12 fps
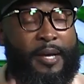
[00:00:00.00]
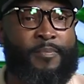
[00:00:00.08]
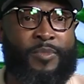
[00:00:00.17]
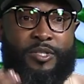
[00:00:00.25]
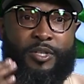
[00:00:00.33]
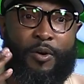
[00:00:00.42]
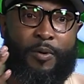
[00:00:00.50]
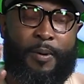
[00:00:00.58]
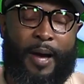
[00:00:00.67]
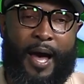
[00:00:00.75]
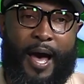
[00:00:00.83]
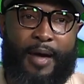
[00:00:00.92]
So
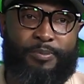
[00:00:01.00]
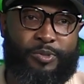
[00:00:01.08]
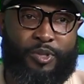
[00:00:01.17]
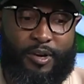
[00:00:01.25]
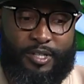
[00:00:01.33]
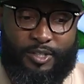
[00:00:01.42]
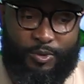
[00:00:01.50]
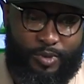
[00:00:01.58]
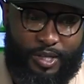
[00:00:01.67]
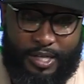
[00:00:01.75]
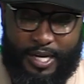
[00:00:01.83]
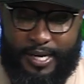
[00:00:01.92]
I'm starting to
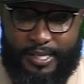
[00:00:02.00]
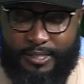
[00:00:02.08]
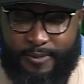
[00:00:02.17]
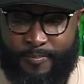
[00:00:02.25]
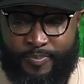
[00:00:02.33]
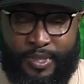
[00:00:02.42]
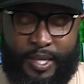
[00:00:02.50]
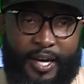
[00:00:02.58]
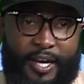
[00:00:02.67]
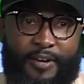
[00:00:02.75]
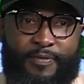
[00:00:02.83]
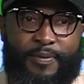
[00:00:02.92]
realize
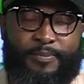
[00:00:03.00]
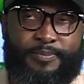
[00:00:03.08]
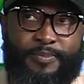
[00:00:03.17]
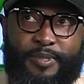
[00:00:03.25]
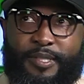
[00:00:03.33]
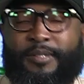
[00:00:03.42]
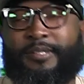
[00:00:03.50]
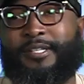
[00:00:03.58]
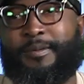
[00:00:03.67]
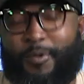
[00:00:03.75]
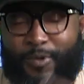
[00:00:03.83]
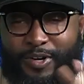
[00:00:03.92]
if, let
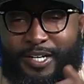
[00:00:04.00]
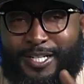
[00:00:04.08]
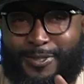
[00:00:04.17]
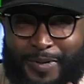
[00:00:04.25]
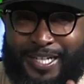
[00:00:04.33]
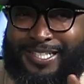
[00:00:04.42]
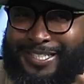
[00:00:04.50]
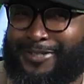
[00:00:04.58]
me word it this way. This is a